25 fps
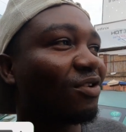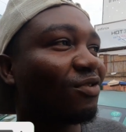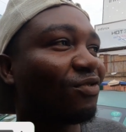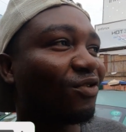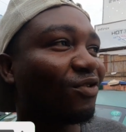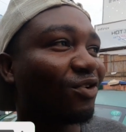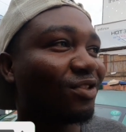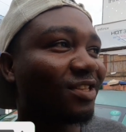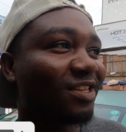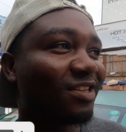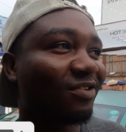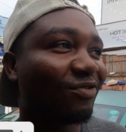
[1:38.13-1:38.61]
Okay,
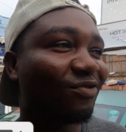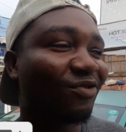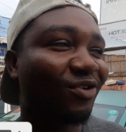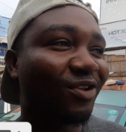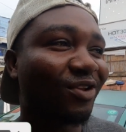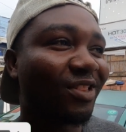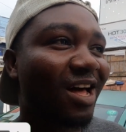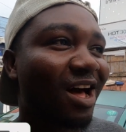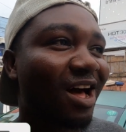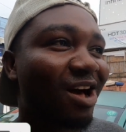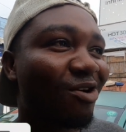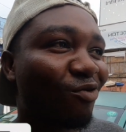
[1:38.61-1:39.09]

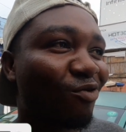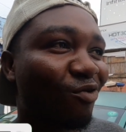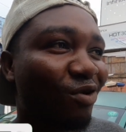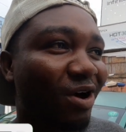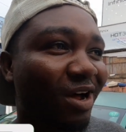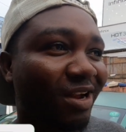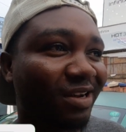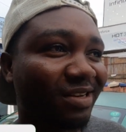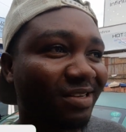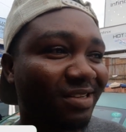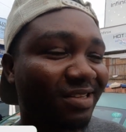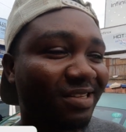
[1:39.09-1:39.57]
for that
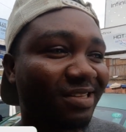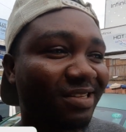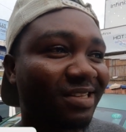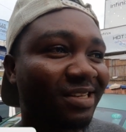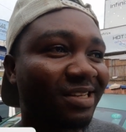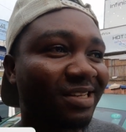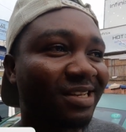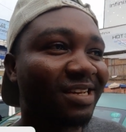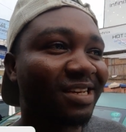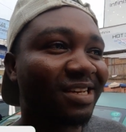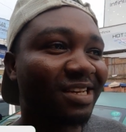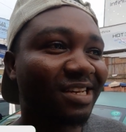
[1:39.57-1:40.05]
one,
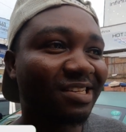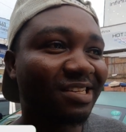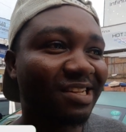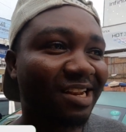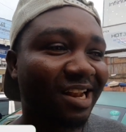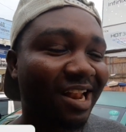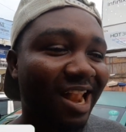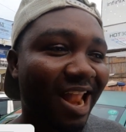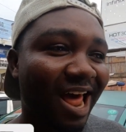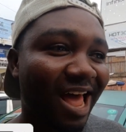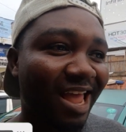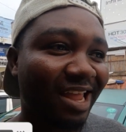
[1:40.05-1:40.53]

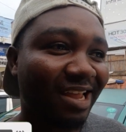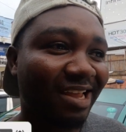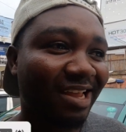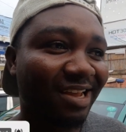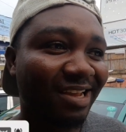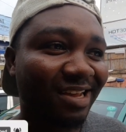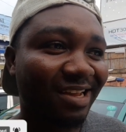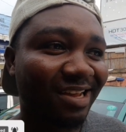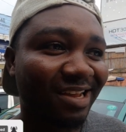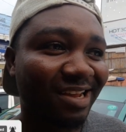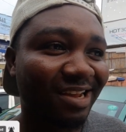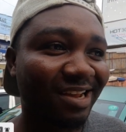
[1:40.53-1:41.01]
it's
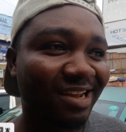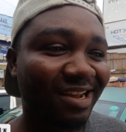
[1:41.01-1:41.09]
like,